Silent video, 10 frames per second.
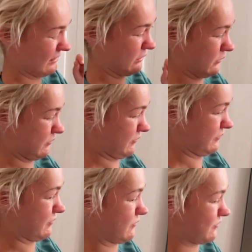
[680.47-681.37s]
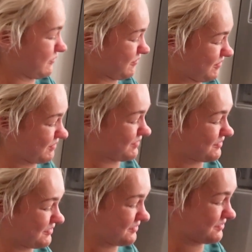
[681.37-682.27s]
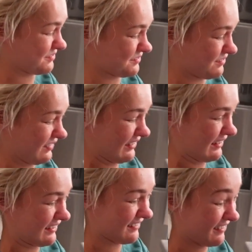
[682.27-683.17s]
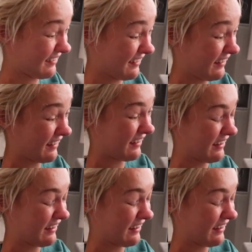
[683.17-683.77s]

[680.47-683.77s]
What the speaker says: ear donut. Nice good old ear donut.